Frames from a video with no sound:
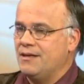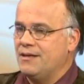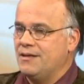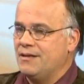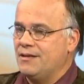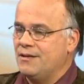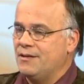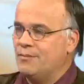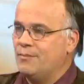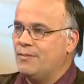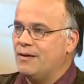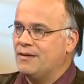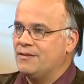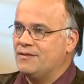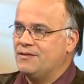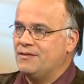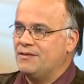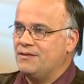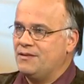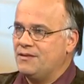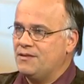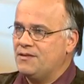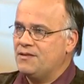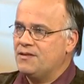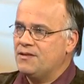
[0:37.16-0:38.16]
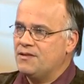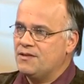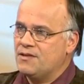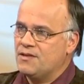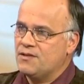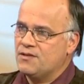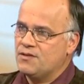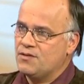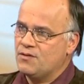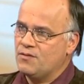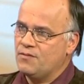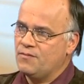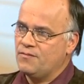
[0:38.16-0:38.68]
Uh, but the distance
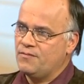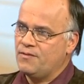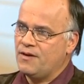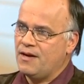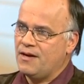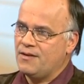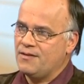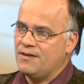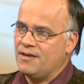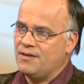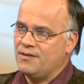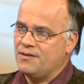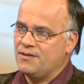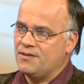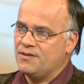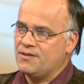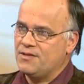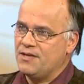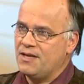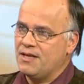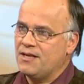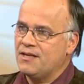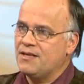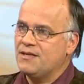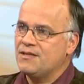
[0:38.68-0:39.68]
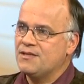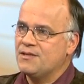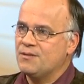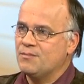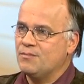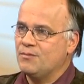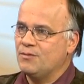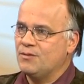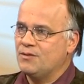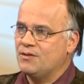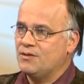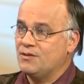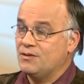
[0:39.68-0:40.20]
is so far that the signals
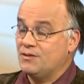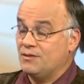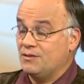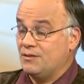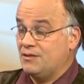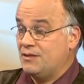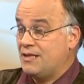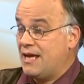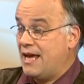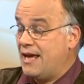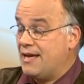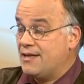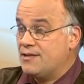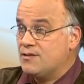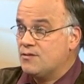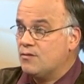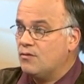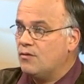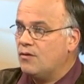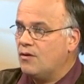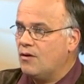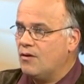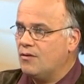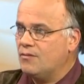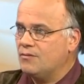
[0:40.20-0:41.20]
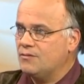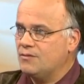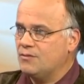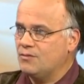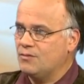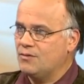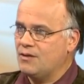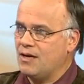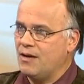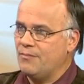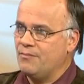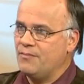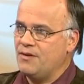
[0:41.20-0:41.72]
would take so long to
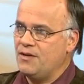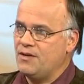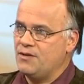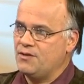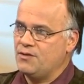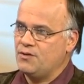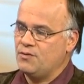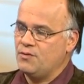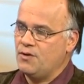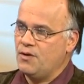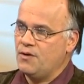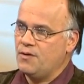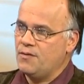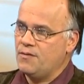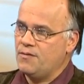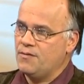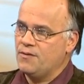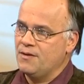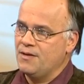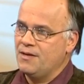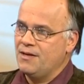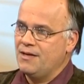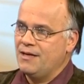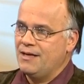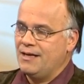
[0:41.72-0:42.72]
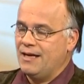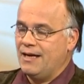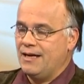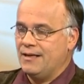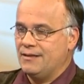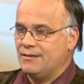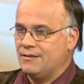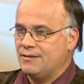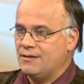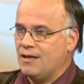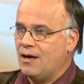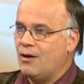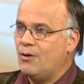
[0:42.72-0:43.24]
come here to Earth,
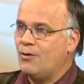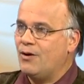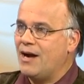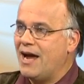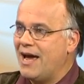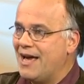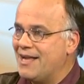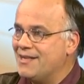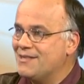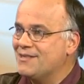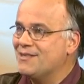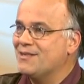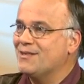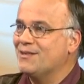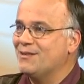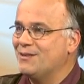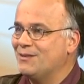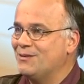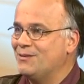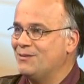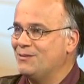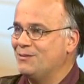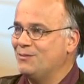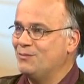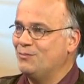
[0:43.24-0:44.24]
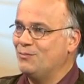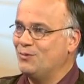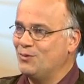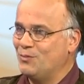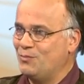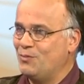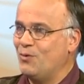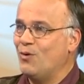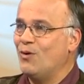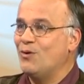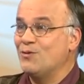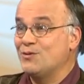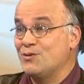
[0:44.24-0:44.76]
and our answer would
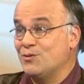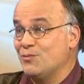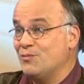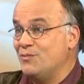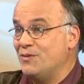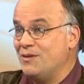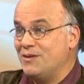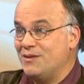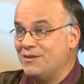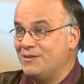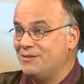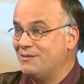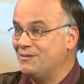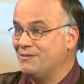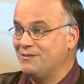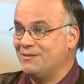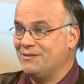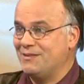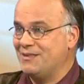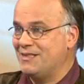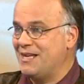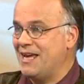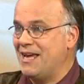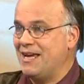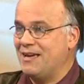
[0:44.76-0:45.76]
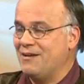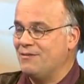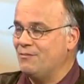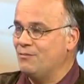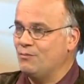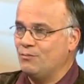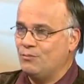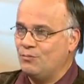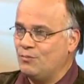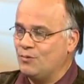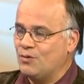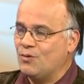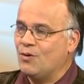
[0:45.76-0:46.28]
also be mm -hmm. take
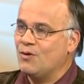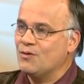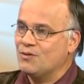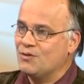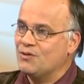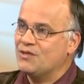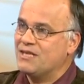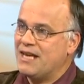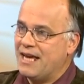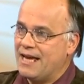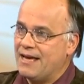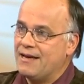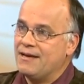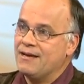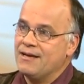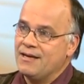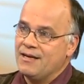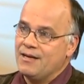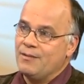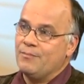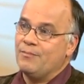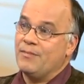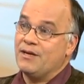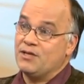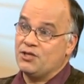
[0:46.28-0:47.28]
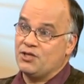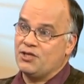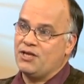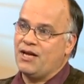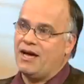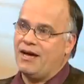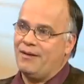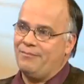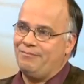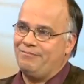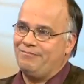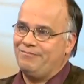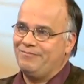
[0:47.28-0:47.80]
would also take much
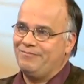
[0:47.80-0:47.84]
time.